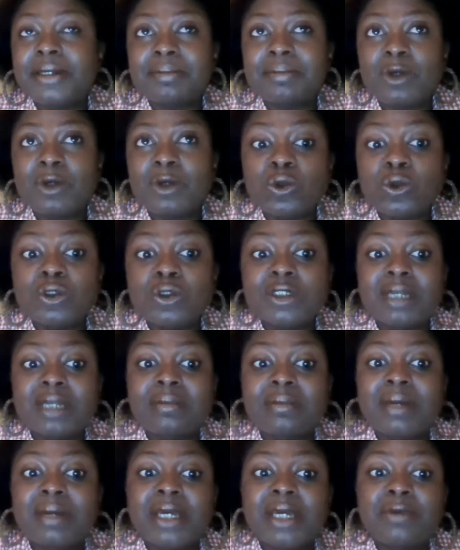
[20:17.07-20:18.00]
goals
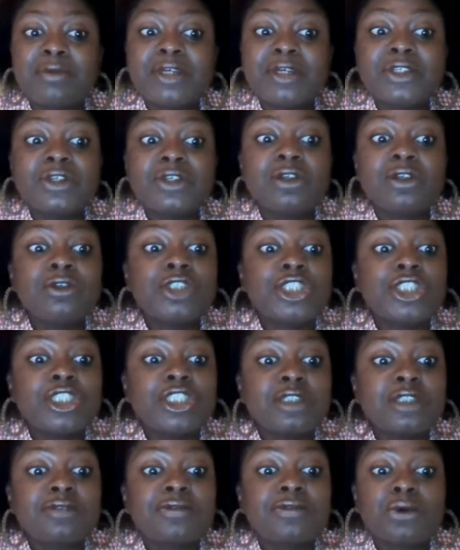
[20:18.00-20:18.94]
and my
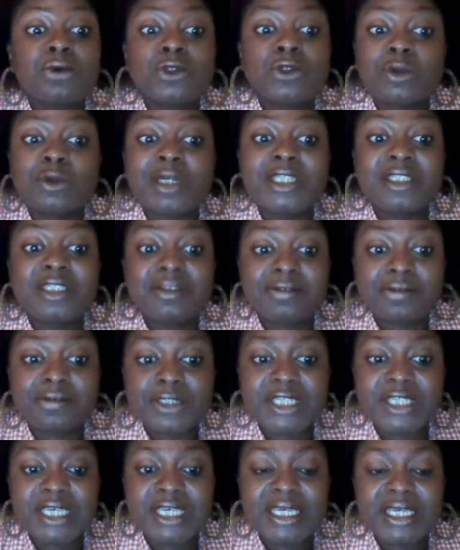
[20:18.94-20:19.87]
resolutions for
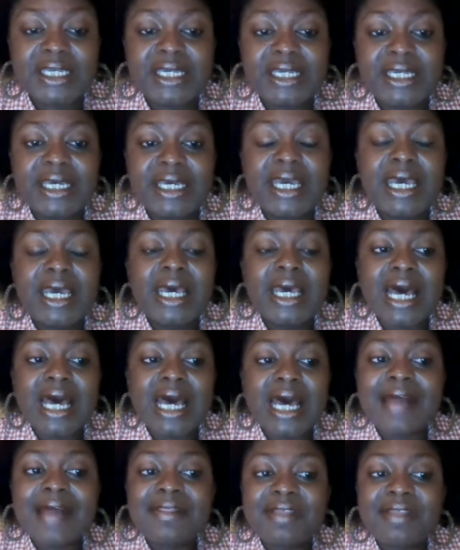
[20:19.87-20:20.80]
2014,
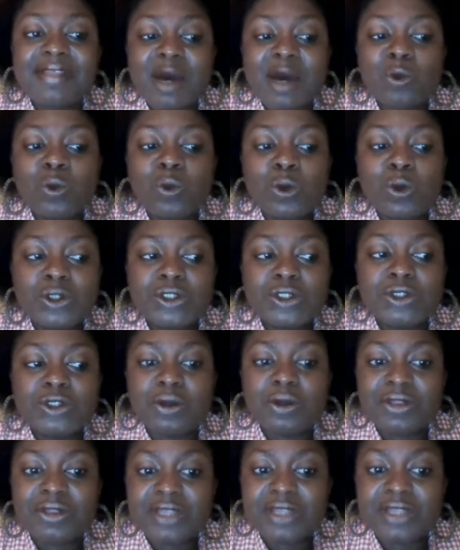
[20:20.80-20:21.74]
and that word
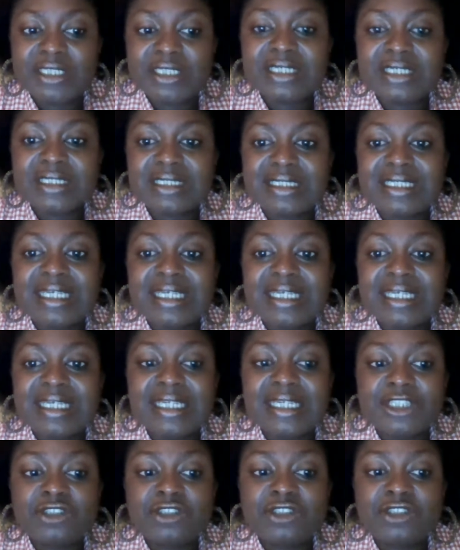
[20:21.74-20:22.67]
authenticity
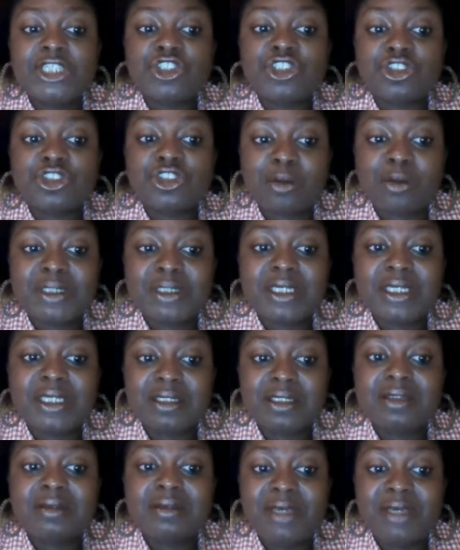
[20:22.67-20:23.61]
literally dropped
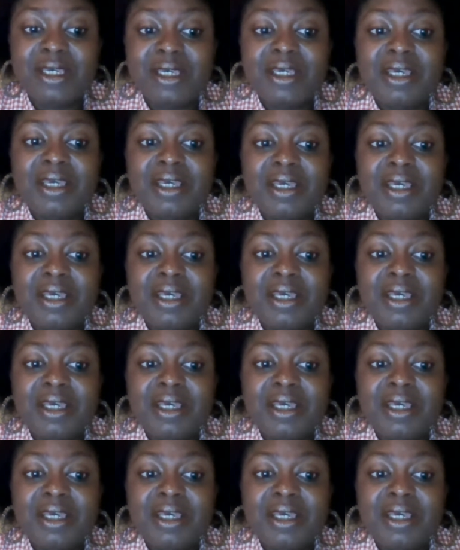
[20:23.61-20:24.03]
into me,